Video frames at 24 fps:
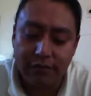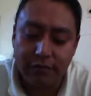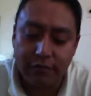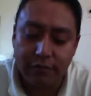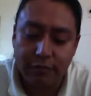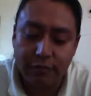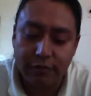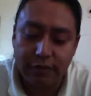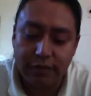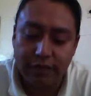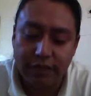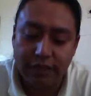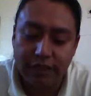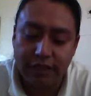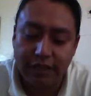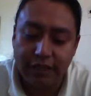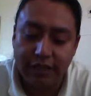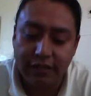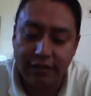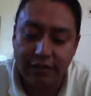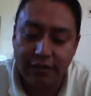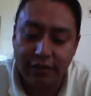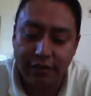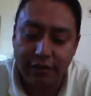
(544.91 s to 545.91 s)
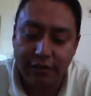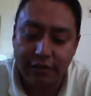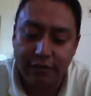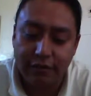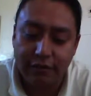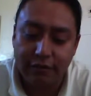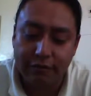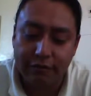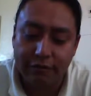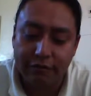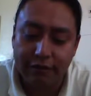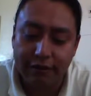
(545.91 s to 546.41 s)
for the chain to
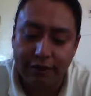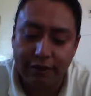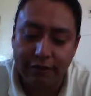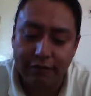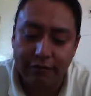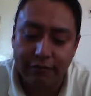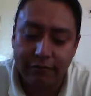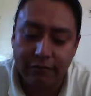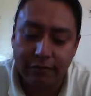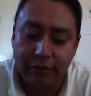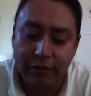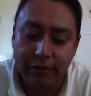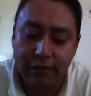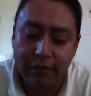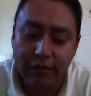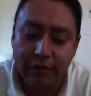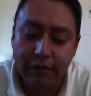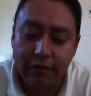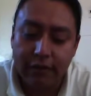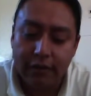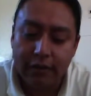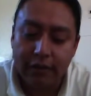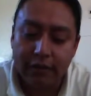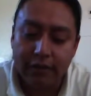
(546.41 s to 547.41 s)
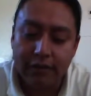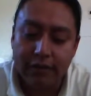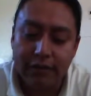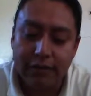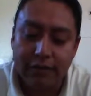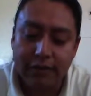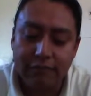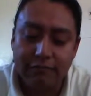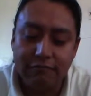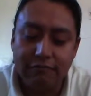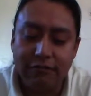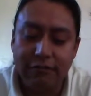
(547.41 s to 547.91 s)
curve around.
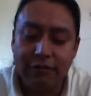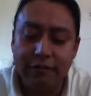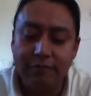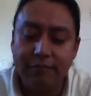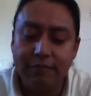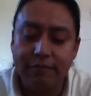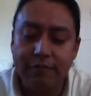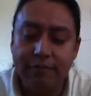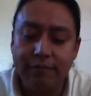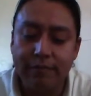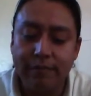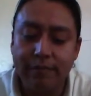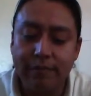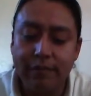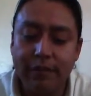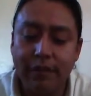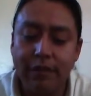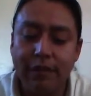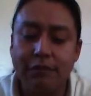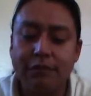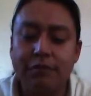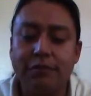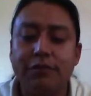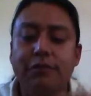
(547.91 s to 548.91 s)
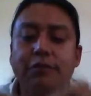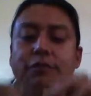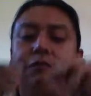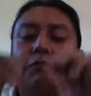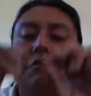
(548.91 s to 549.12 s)
This one, I'm too